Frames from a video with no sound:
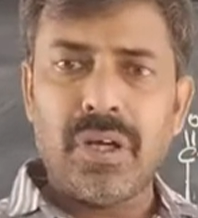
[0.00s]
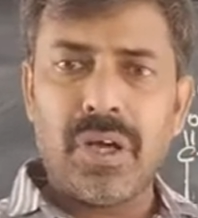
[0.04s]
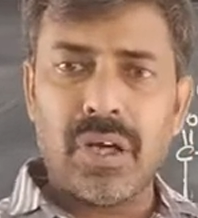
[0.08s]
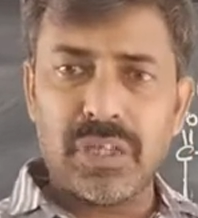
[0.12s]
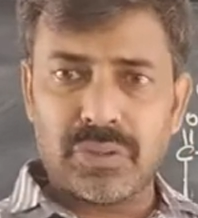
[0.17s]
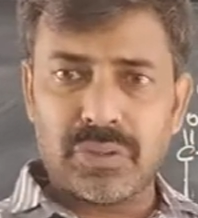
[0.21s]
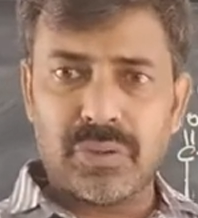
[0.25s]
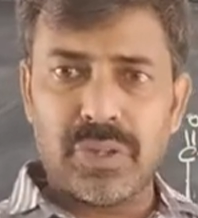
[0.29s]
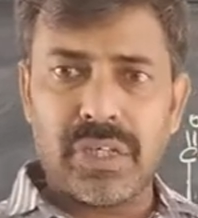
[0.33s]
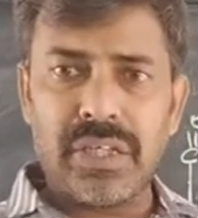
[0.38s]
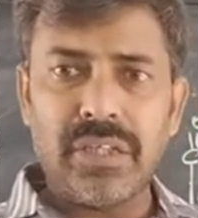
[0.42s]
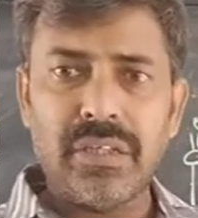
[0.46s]

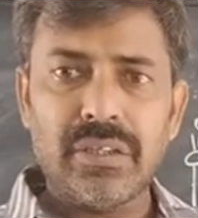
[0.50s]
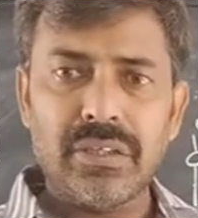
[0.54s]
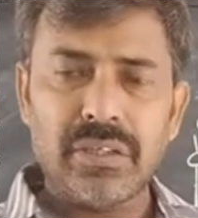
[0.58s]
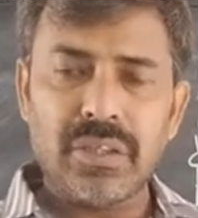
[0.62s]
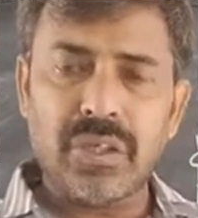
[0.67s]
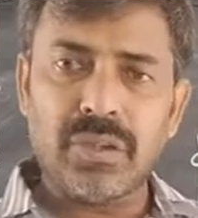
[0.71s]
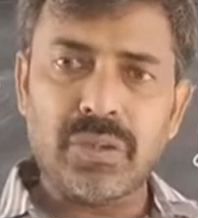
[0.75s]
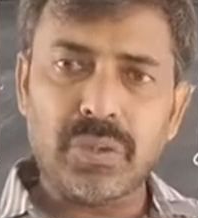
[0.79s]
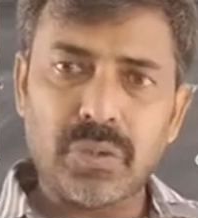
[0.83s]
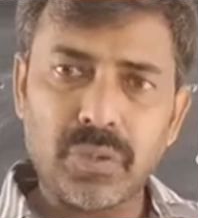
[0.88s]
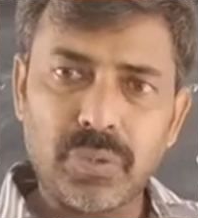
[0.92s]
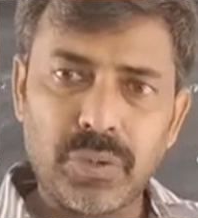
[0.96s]
Actually
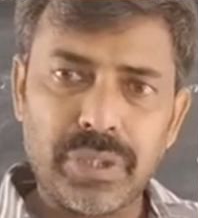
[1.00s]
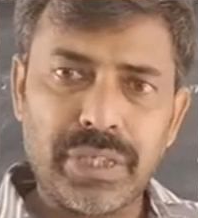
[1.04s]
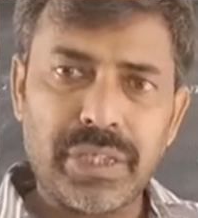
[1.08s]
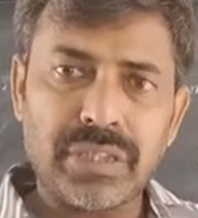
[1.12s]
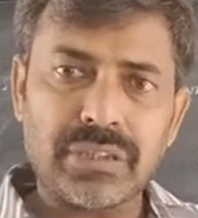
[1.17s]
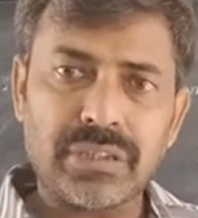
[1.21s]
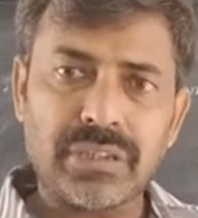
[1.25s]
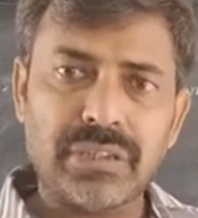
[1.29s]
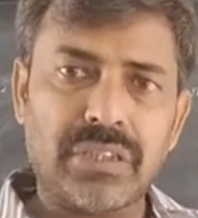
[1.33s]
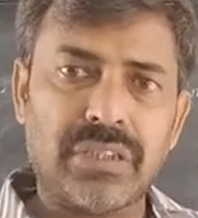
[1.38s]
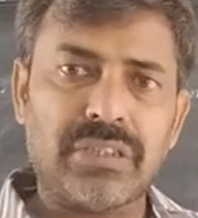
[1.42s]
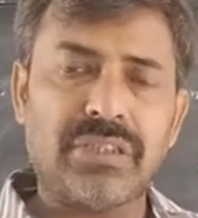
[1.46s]
the 2
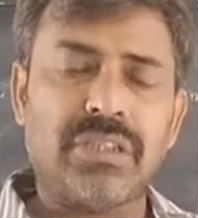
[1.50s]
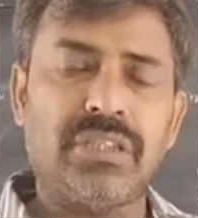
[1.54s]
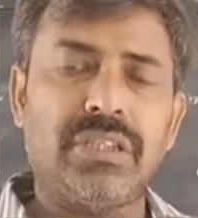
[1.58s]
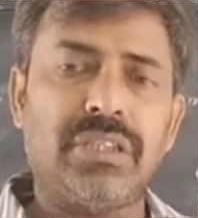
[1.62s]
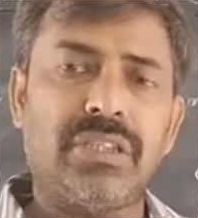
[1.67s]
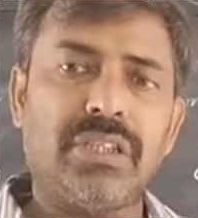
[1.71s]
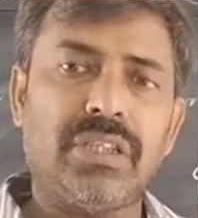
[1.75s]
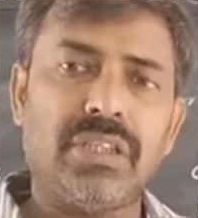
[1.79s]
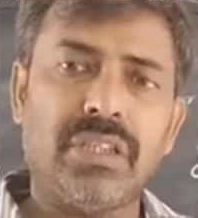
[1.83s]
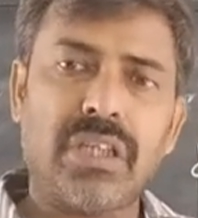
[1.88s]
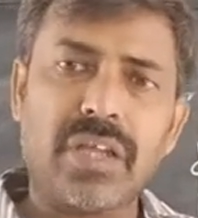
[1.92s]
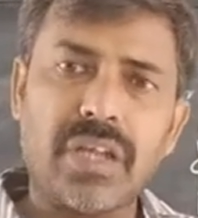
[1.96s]
reactions are
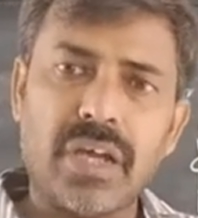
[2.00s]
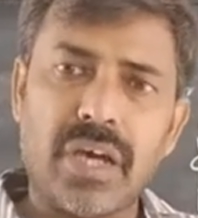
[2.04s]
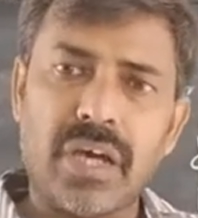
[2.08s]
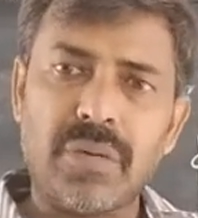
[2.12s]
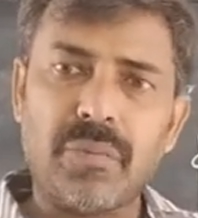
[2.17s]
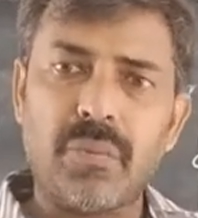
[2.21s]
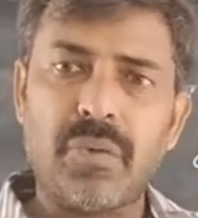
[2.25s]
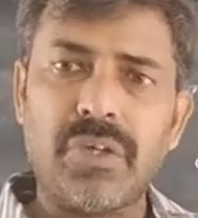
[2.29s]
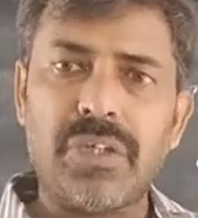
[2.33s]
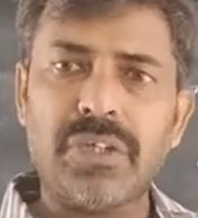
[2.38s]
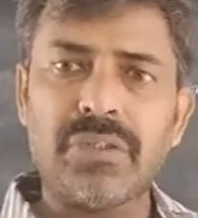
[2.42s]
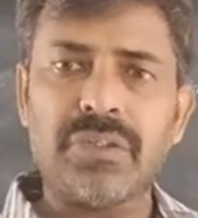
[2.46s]
suggesting the
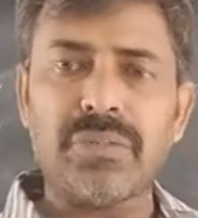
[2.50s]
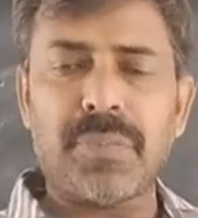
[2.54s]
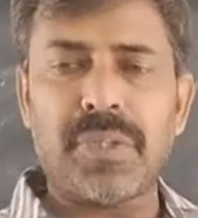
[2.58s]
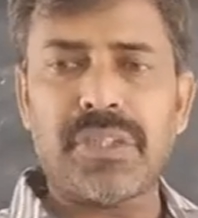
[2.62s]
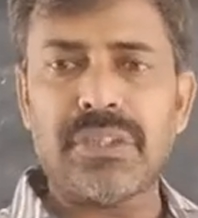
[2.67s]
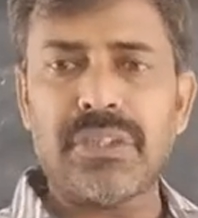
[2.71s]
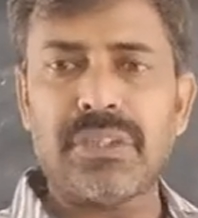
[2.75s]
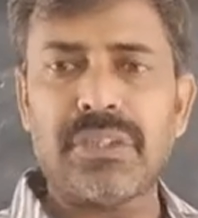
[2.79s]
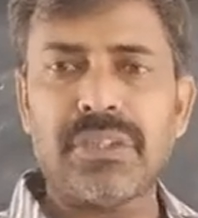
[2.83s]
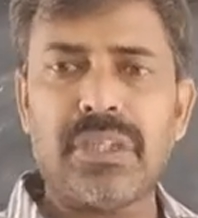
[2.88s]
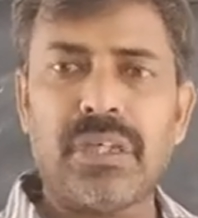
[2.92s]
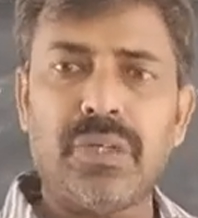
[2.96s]
carbonyls
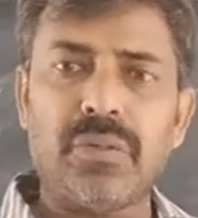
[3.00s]
presence